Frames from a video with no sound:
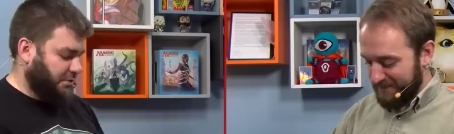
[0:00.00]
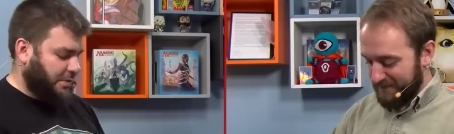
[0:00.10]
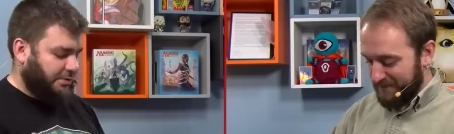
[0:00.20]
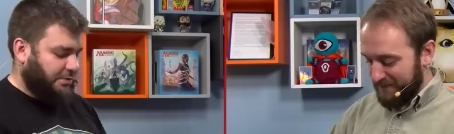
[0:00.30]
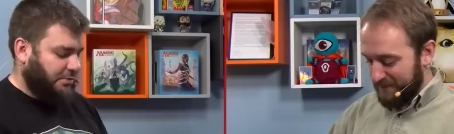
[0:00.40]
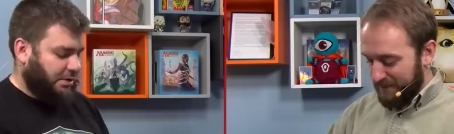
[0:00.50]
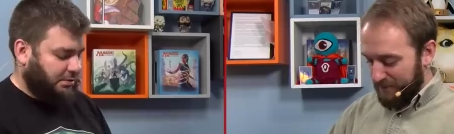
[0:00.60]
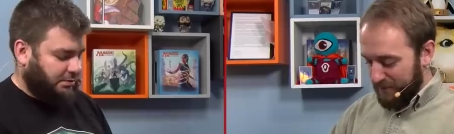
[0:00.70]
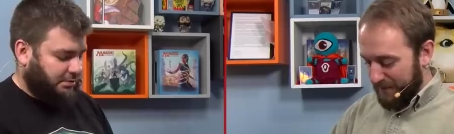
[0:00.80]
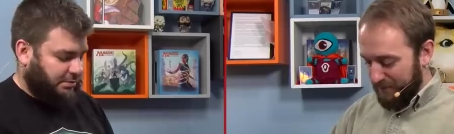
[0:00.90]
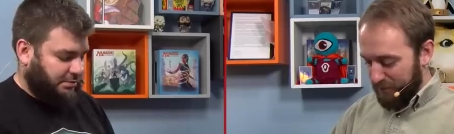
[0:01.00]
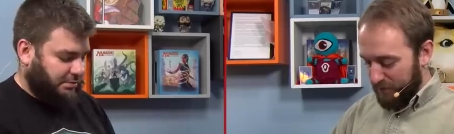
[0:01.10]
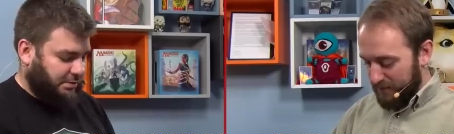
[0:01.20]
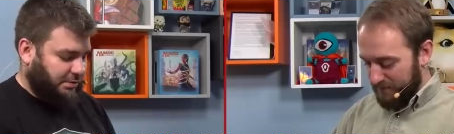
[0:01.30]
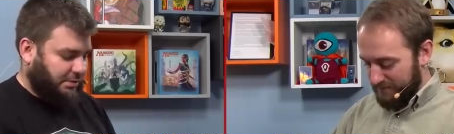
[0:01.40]
Speaker 1: what we do now.
Speaker 2: Whatever you
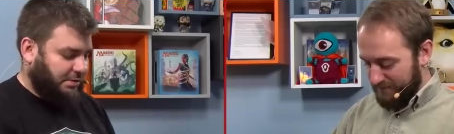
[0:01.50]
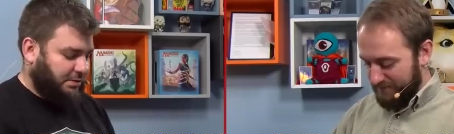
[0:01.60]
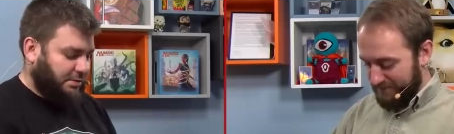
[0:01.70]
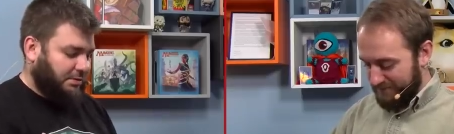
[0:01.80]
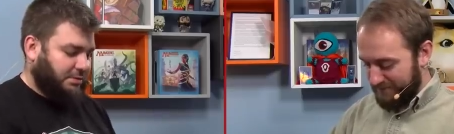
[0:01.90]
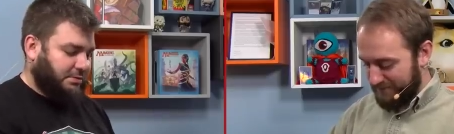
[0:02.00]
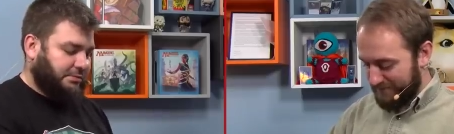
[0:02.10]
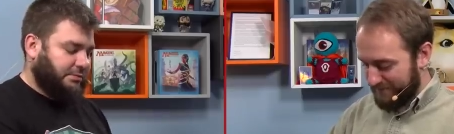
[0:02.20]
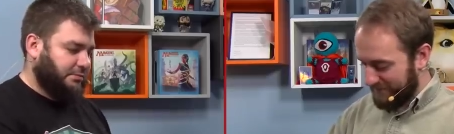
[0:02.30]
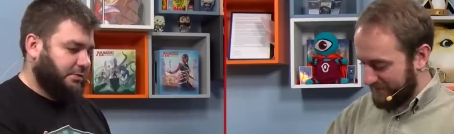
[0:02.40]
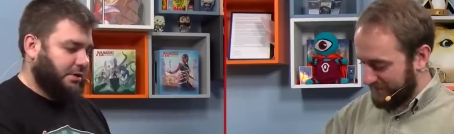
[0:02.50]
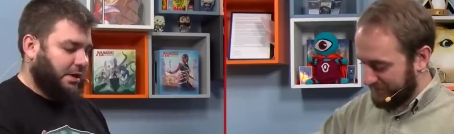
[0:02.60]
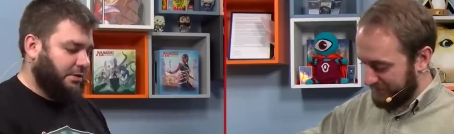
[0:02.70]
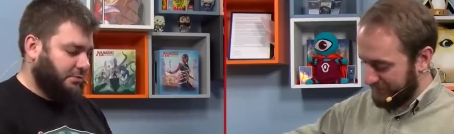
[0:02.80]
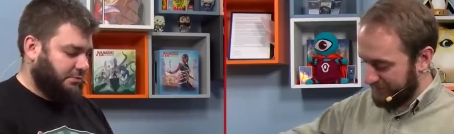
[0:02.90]
want.
Speaker 1: Well, I
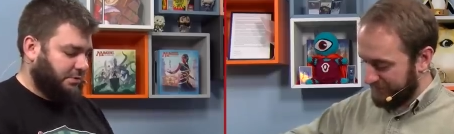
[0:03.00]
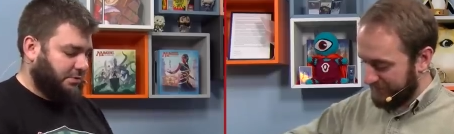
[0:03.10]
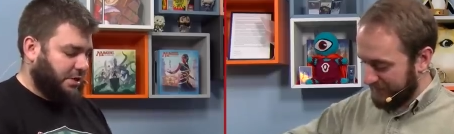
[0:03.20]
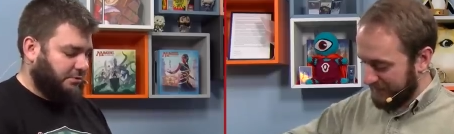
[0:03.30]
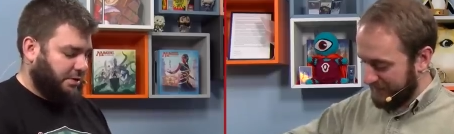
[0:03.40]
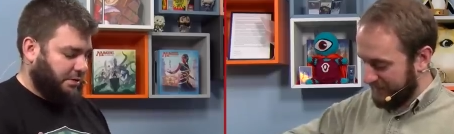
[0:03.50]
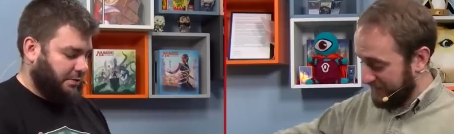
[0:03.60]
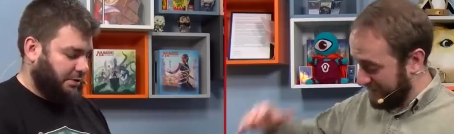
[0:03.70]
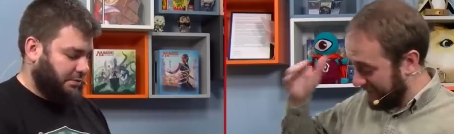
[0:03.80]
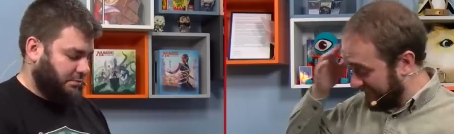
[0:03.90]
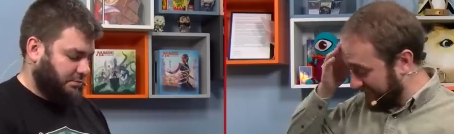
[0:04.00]
don't. I don't care, man.